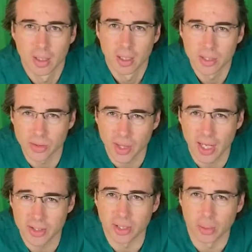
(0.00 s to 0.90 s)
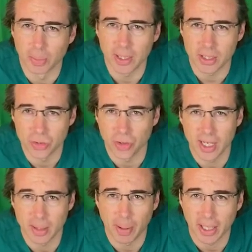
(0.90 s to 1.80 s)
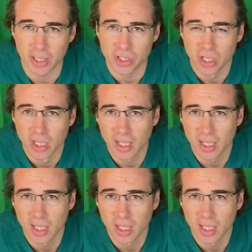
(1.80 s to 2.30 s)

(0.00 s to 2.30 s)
So that's the complete training package.